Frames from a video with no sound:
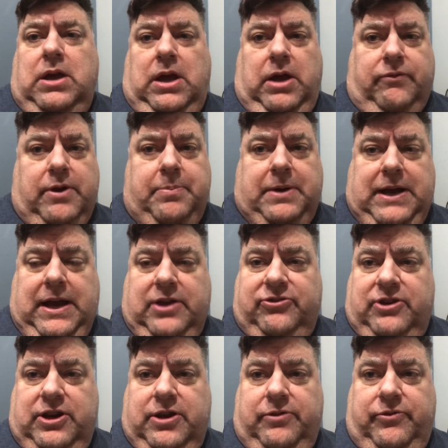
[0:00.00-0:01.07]
Everybody has
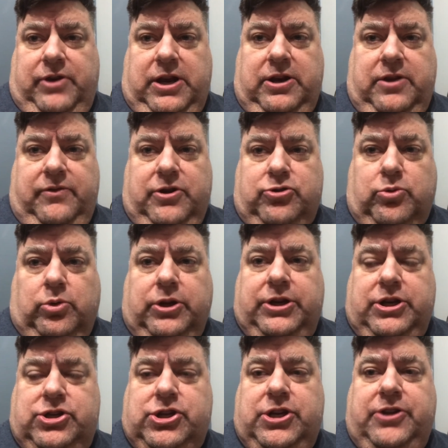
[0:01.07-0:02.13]
an individual
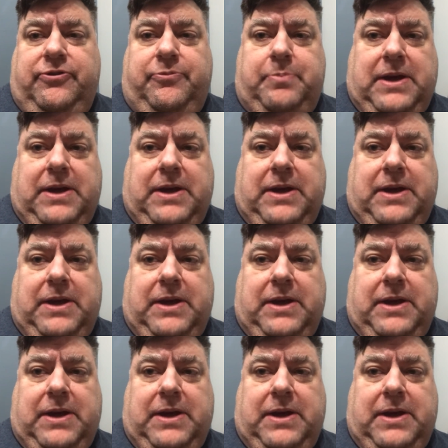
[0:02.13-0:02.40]
initiative